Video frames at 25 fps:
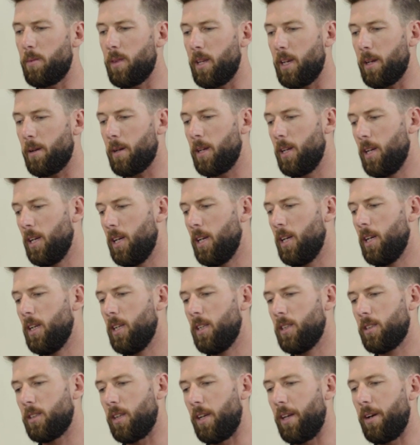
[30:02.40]
thing.
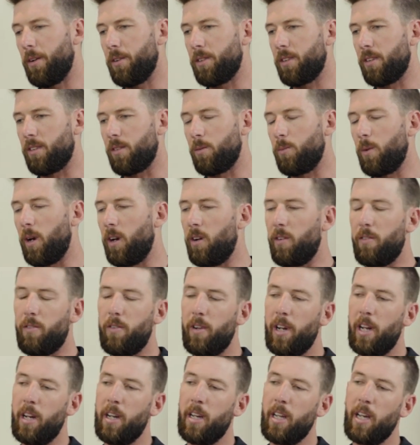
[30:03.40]
So that was just a one-off
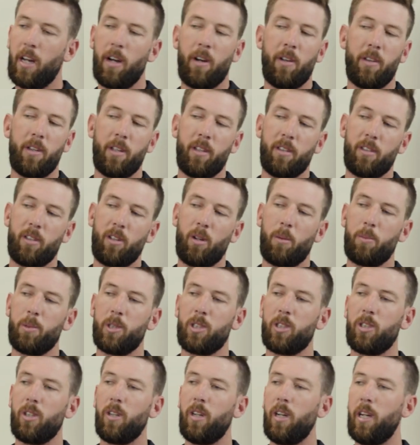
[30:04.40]
round. Now there's the
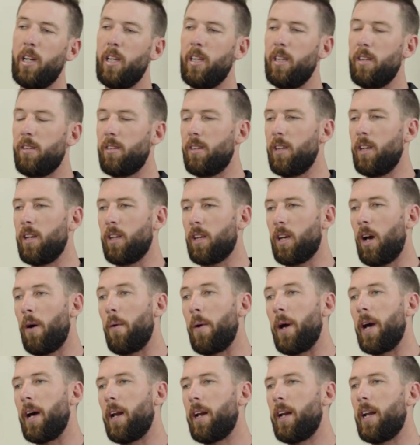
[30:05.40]
opportunity this year to
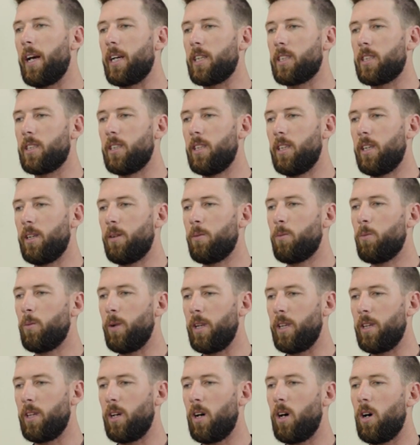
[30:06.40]
go out and actually
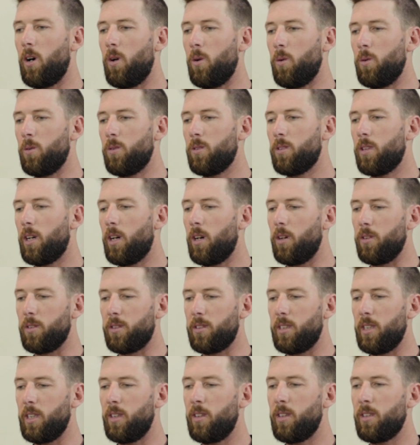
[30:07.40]
win the whole
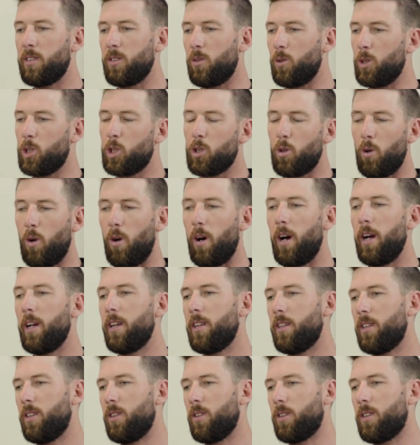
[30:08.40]
series, or try.
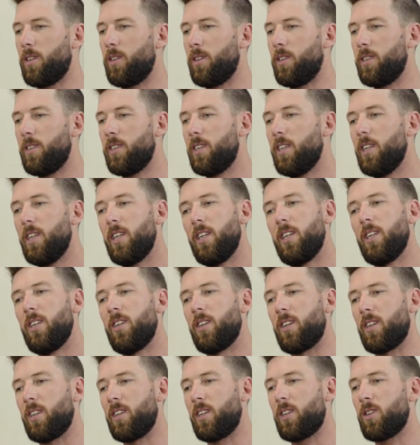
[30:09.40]
I'm not
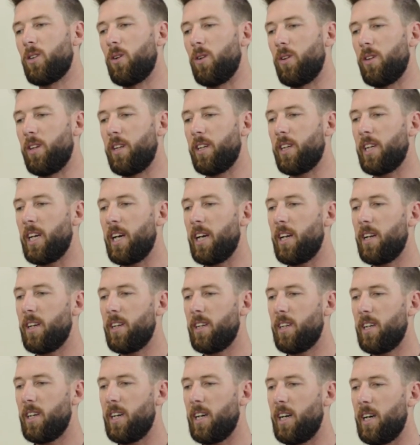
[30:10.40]
gonna call it yet,
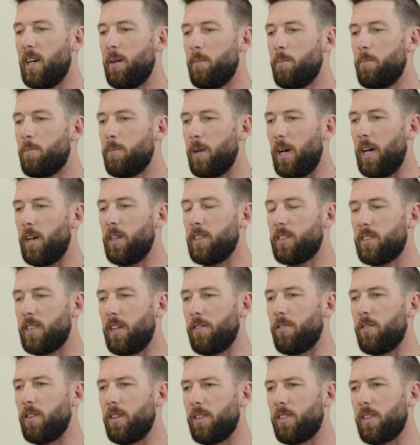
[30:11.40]
but it's
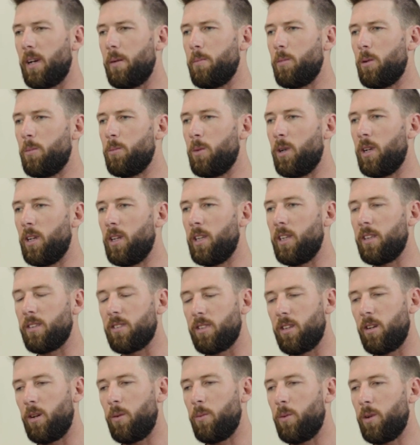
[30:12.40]
definitely something on my list
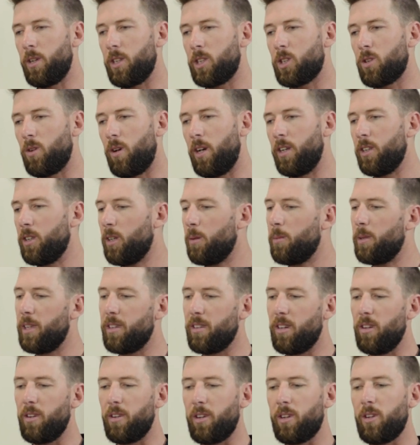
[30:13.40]
that I want to try and do. But
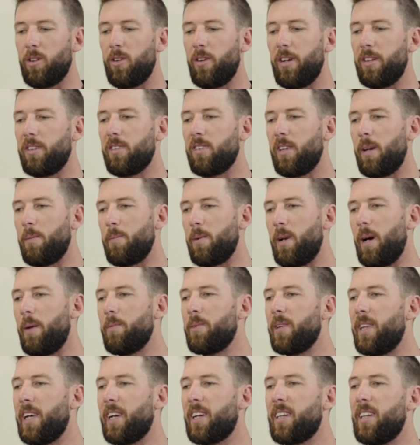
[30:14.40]
there's a lot of guys stepping up
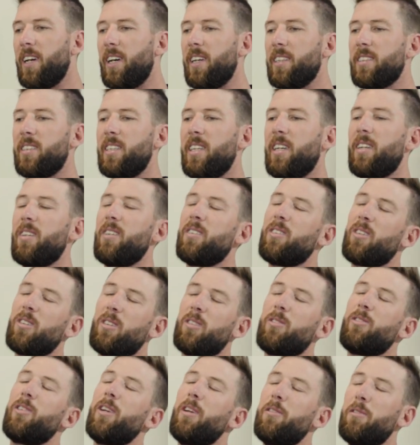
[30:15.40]
to that class now. It's
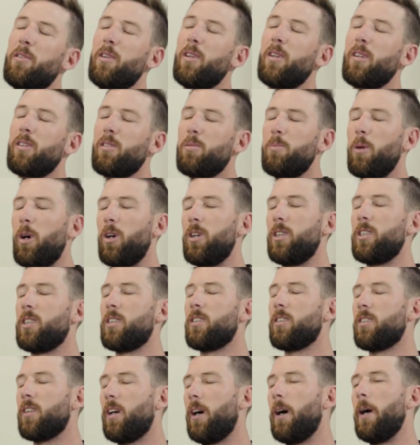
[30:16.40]
got a fair bit of exposure.
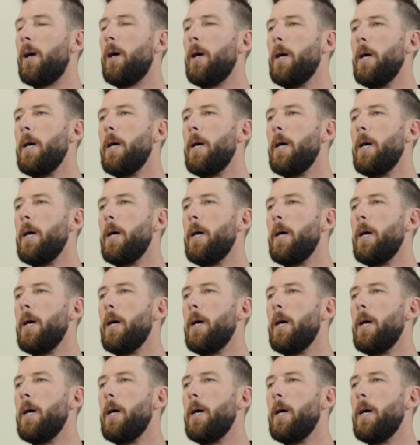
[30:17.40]
So